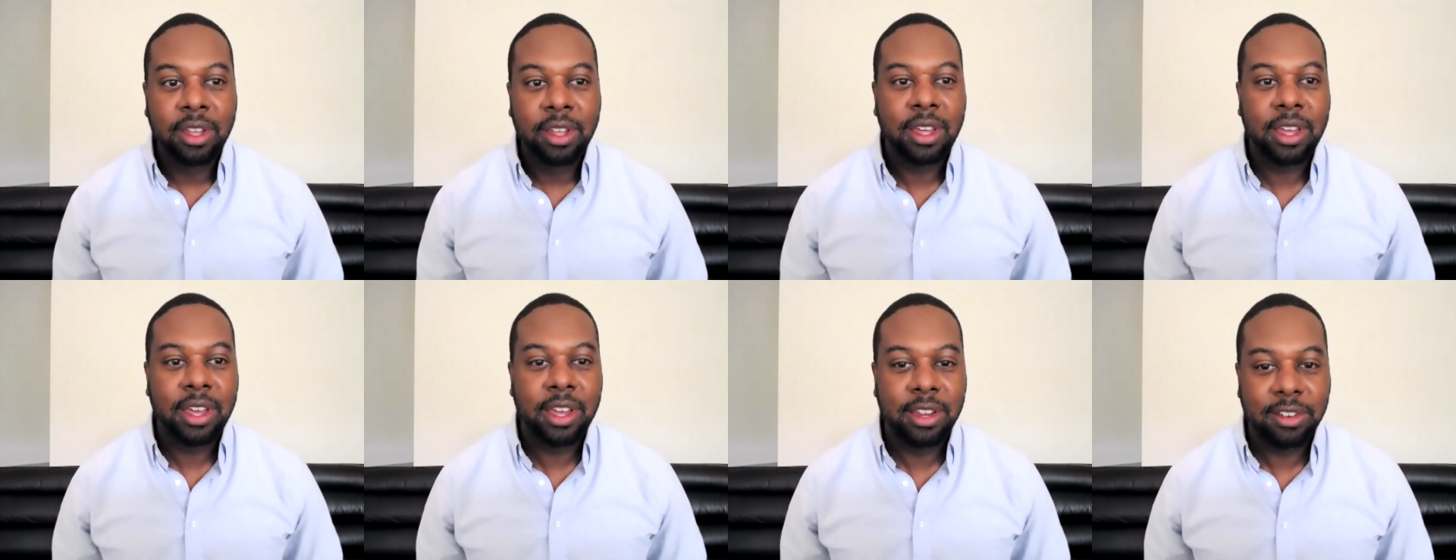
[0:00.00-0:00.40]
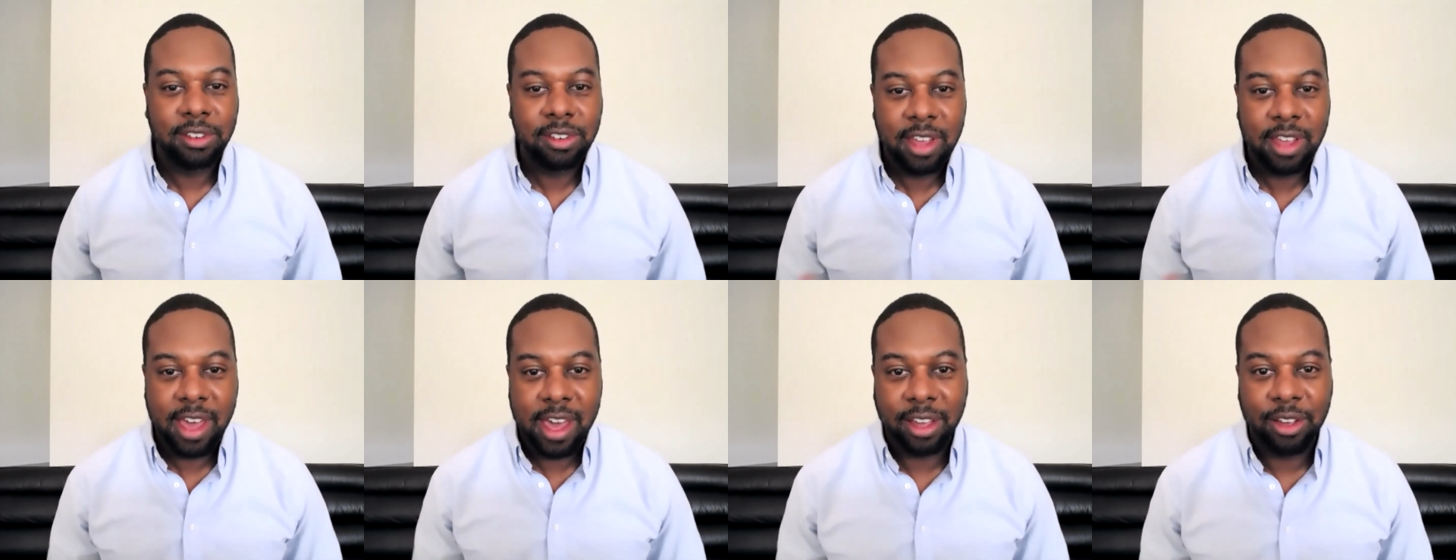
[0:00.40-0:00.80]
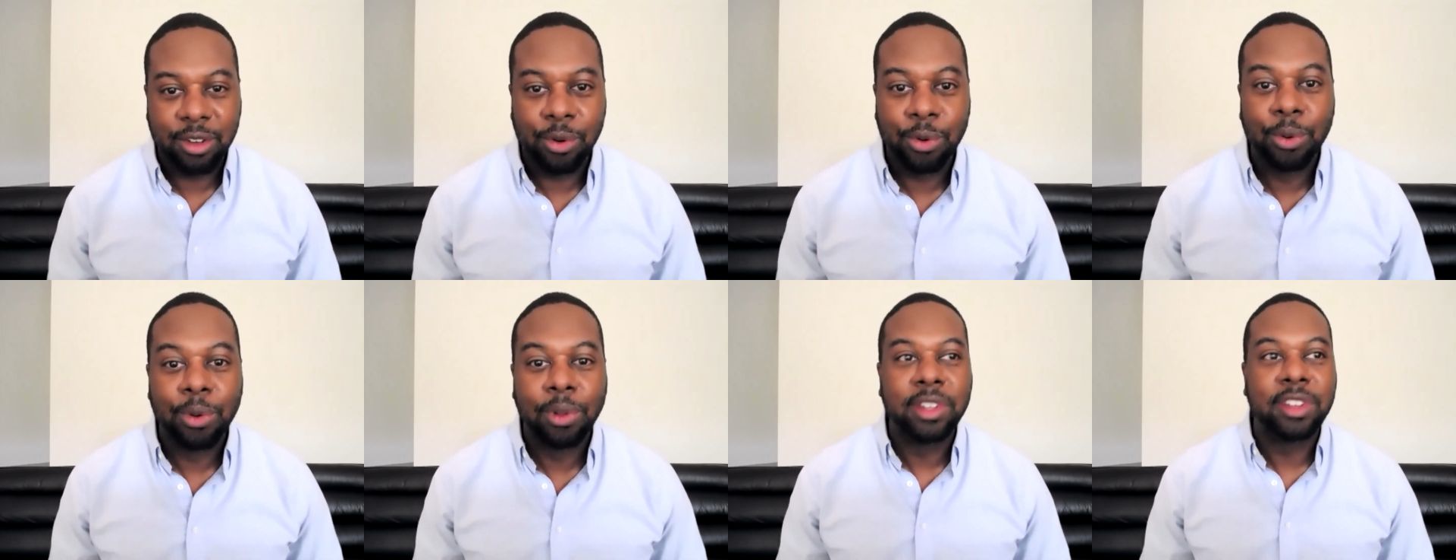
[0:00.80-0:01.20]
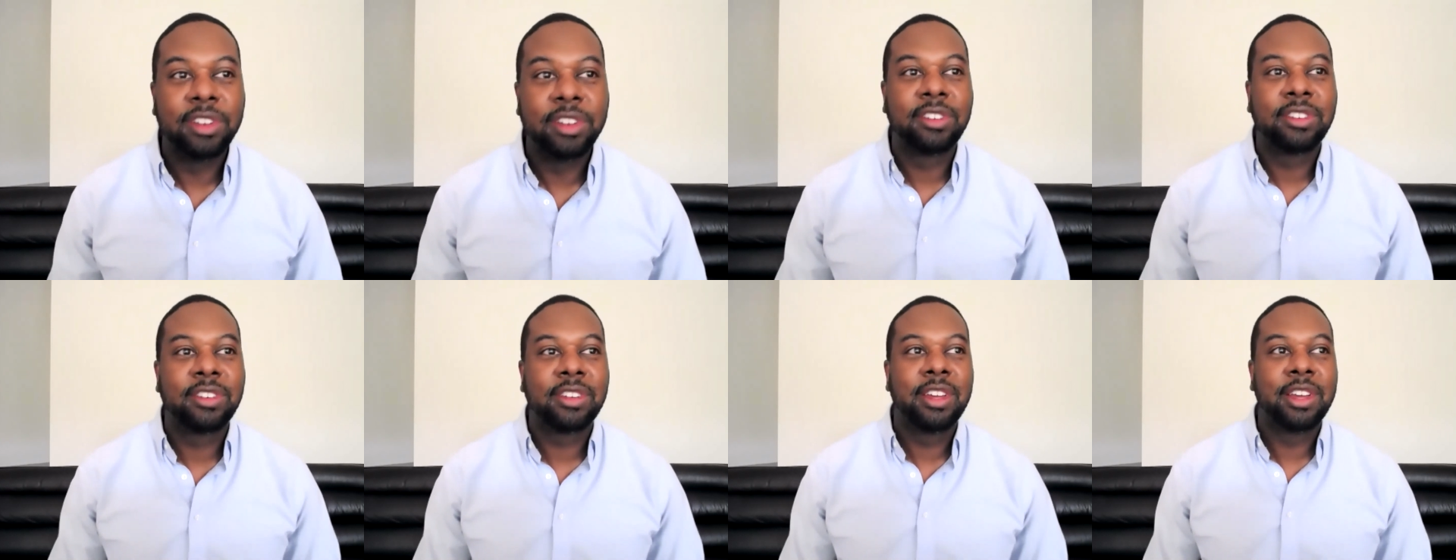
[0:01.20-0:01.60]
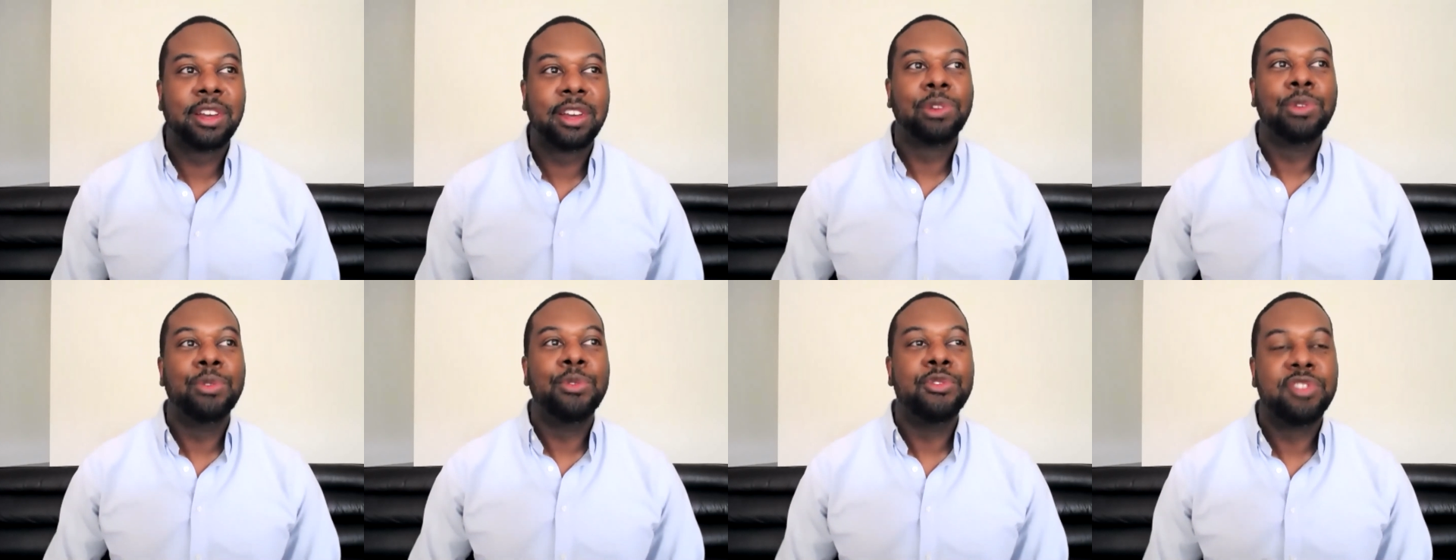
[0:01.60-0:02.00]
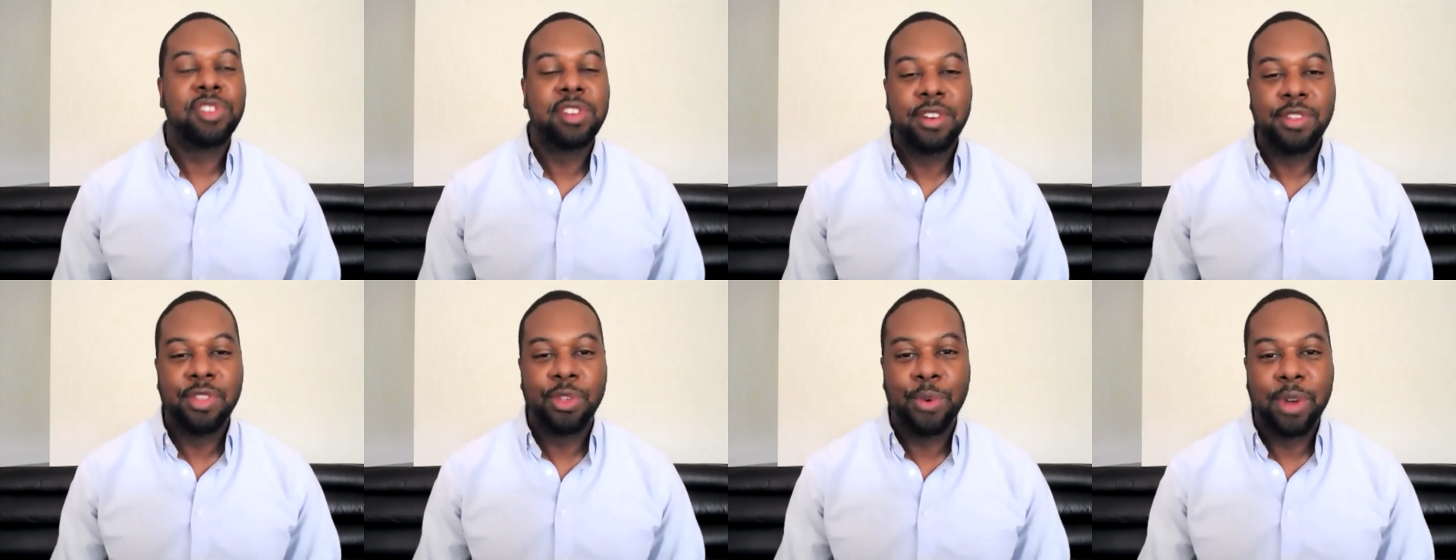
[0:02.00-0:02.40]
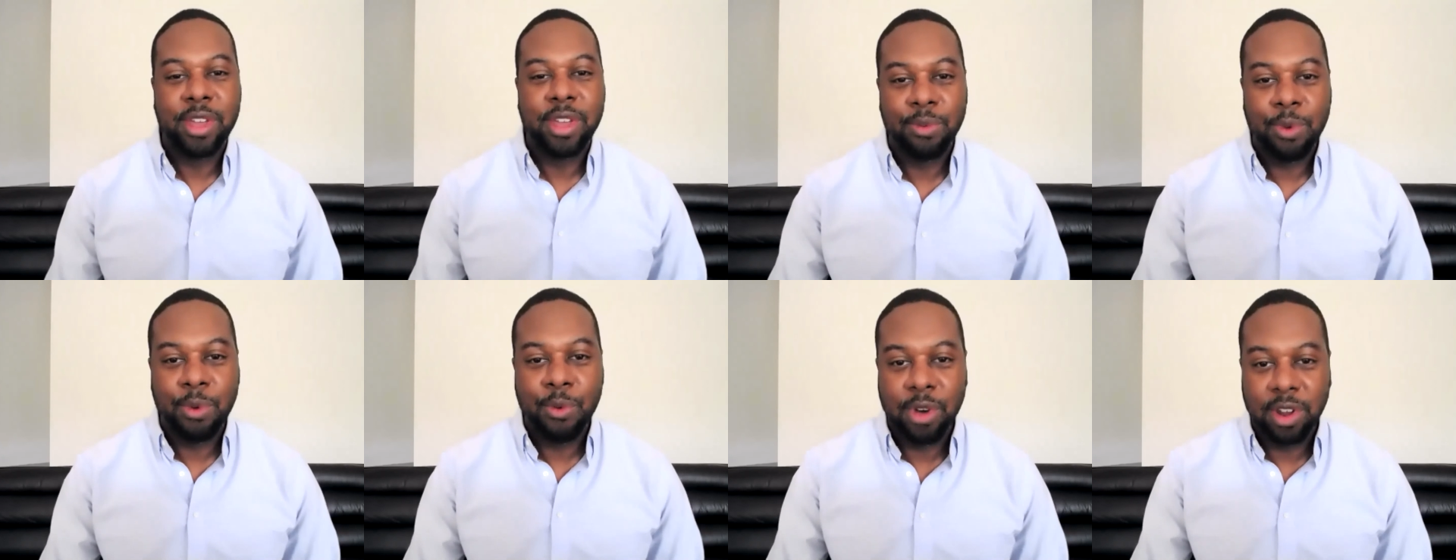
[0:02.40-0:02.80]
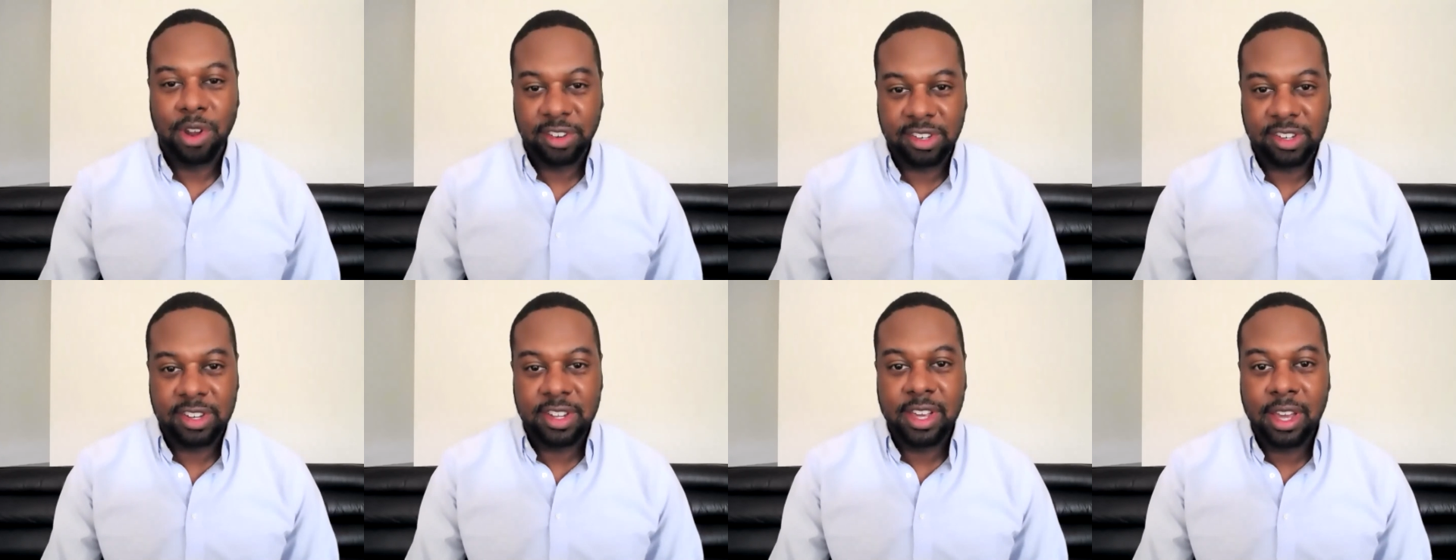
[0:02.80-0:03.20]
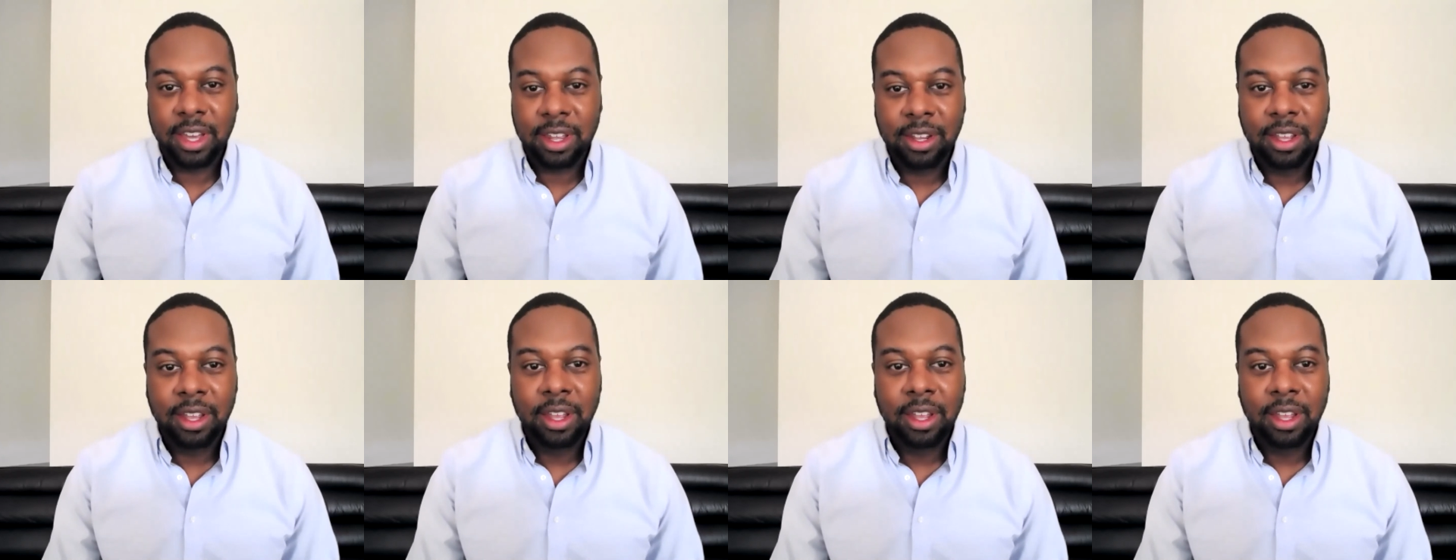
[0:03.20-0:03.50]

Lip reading: in tech, or at least inclusion in the way that we want to see it.